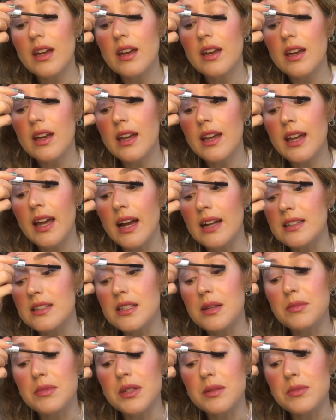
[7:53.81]
it can
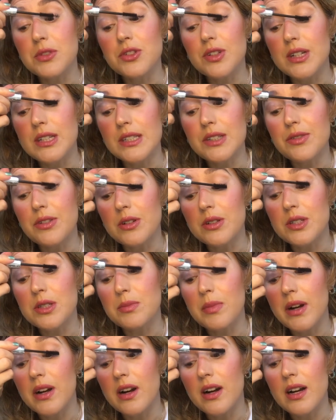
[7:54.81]
sometimes transfer onto
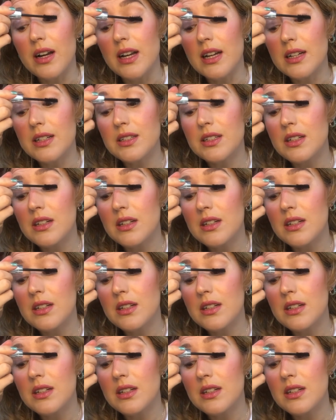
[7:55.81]
my eyelid.